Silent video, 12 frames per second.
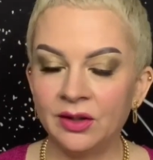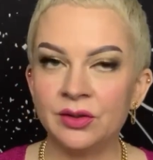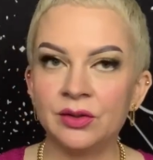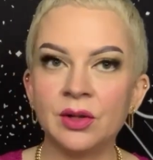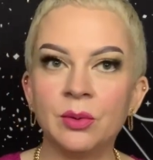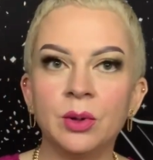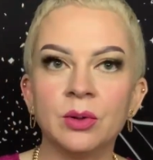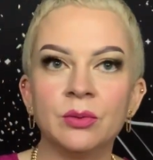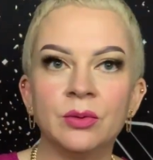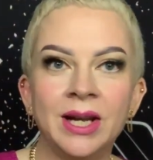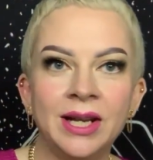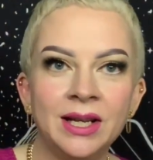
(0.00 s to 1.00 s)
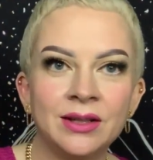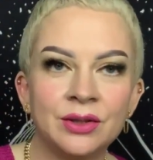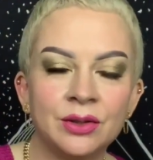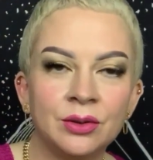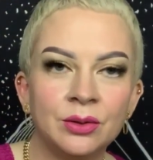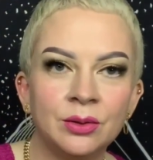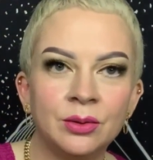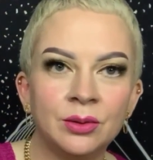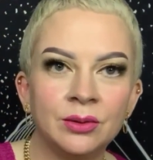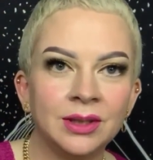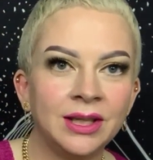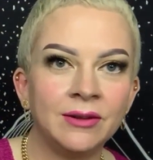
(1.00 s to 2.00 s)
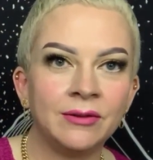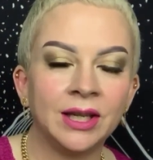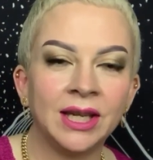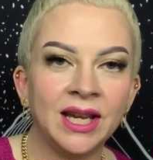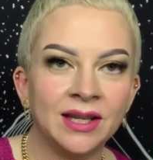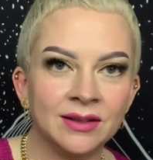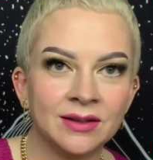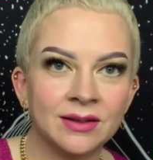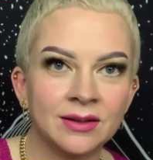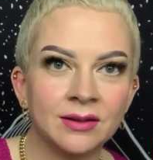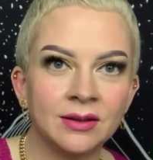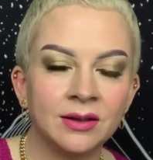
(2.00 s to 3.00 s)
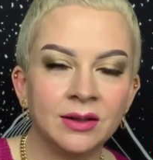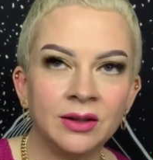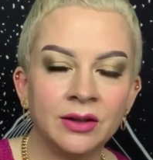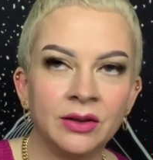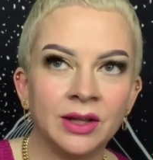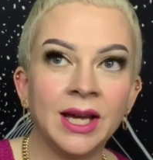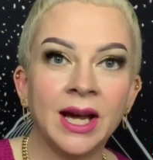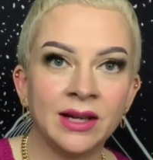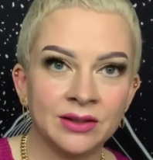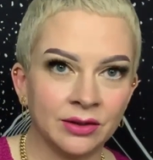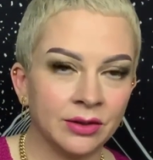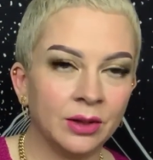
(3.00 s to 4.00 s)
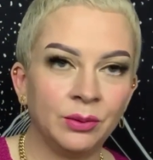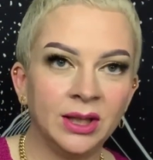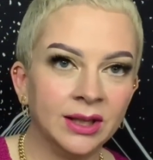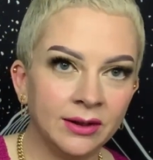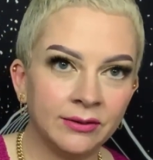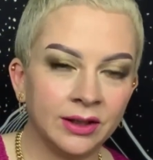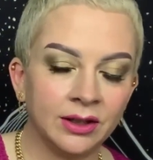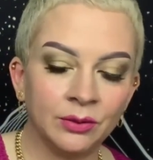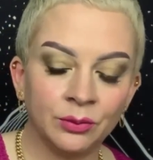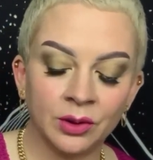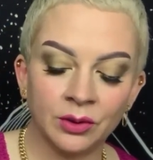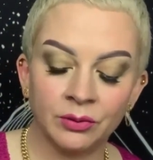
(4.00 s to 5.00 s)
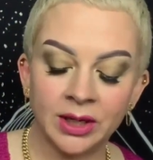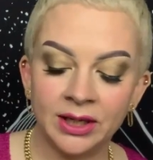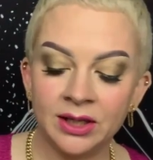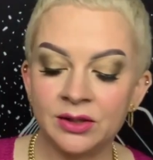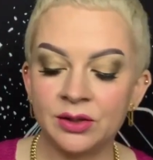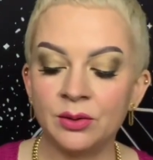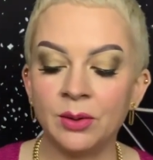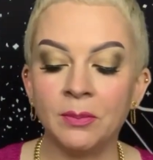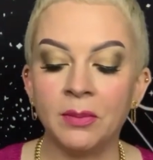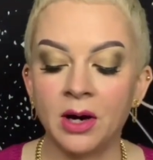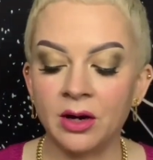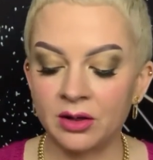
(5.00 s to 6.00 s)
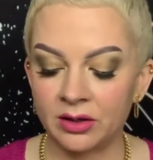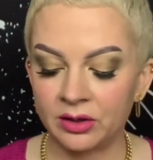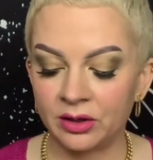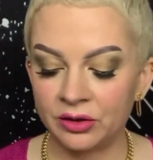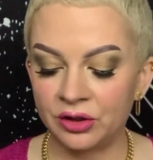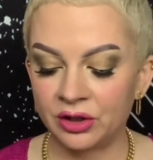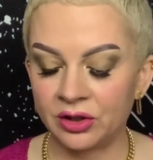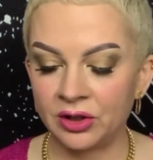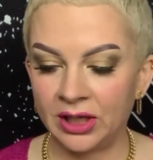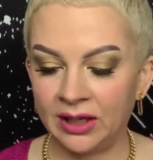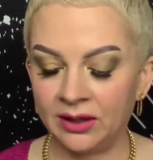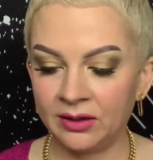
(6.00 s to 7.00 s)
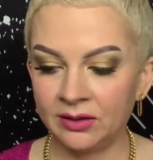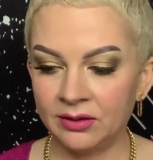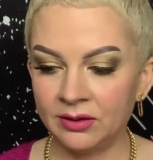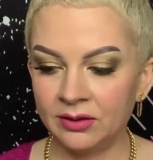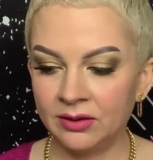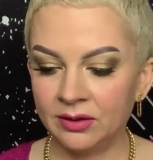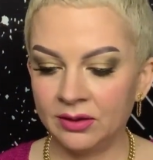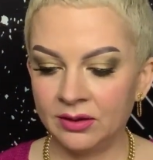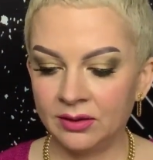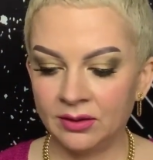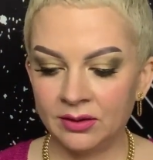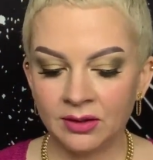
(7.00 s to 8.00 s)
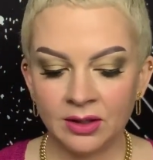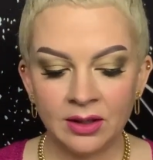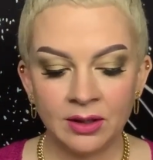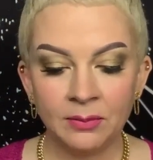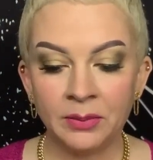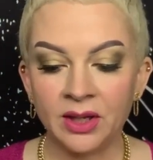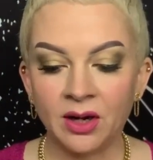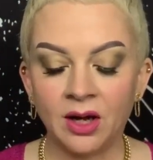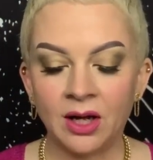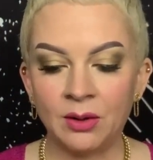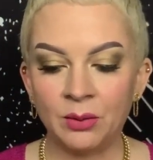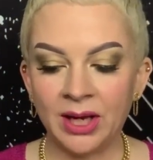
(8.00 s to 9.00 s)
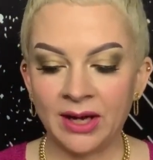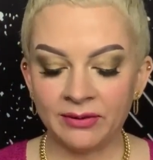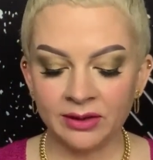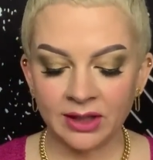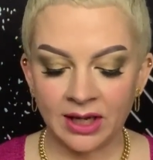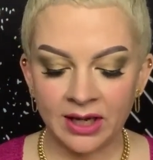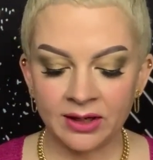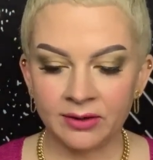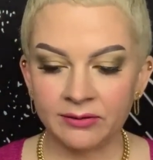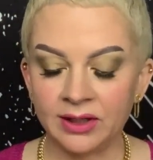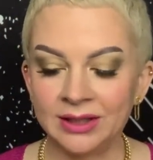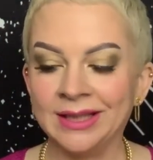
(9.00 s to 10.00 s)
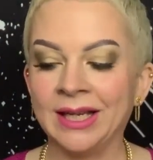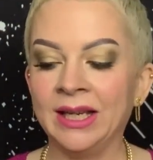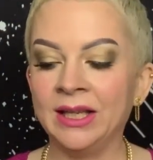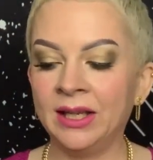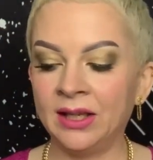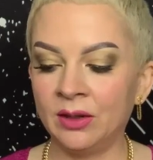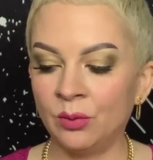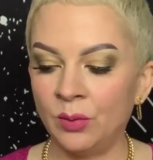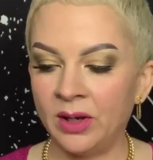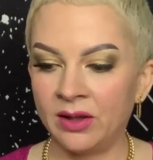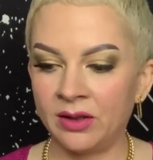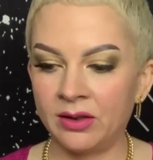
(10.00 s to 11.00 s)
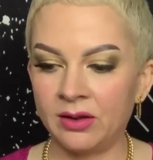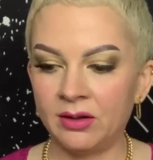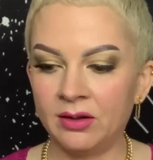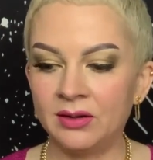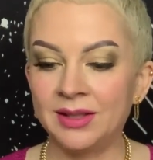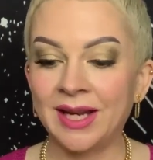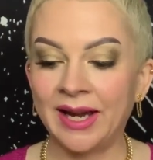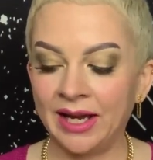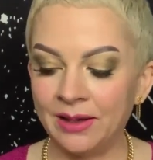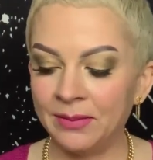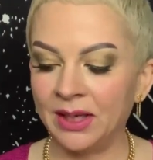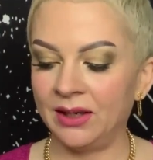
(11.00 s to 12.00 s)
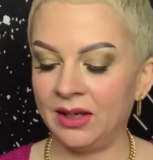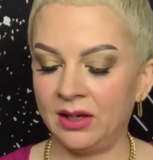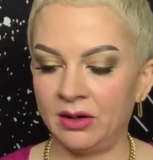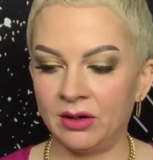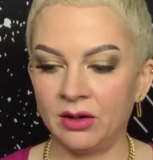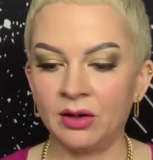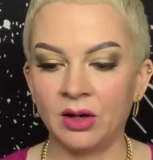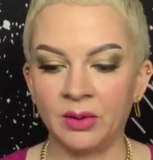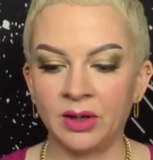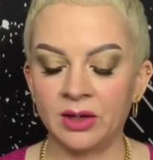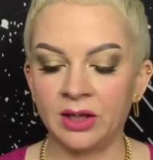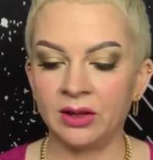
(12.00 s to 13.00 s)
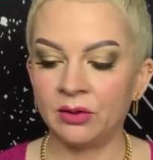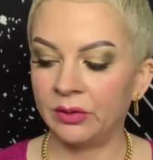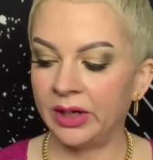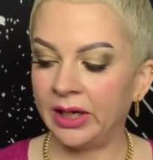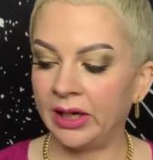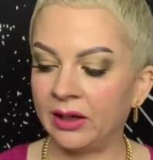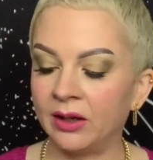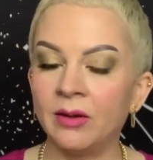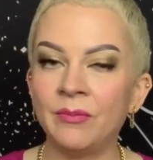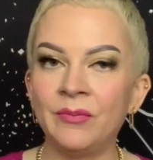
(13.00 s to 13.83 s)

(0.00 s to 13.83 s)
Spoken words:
So we're ready to leave the gates, the castle that we live in. We're ready to embark on our journey. But we have a lot of aligning with timing here going on in the reading.